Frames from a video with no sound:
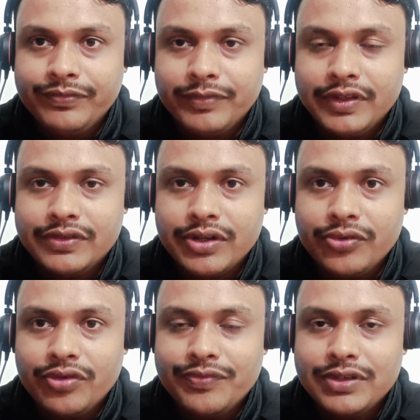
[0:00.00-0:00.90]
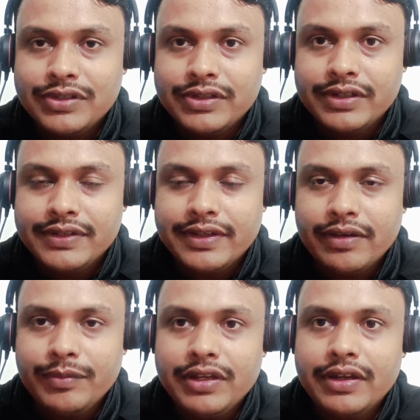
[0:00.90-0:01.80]
means unknown person is
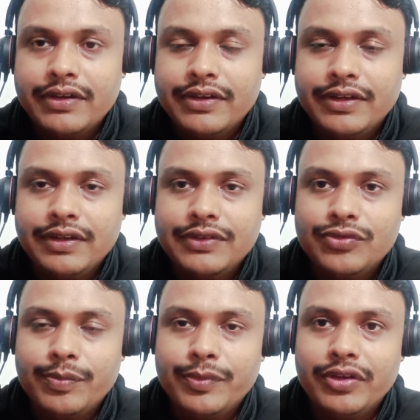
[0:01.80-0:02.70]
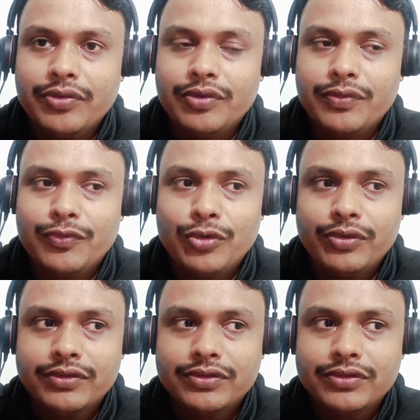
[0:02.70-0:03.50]
coming and he is opening your phone.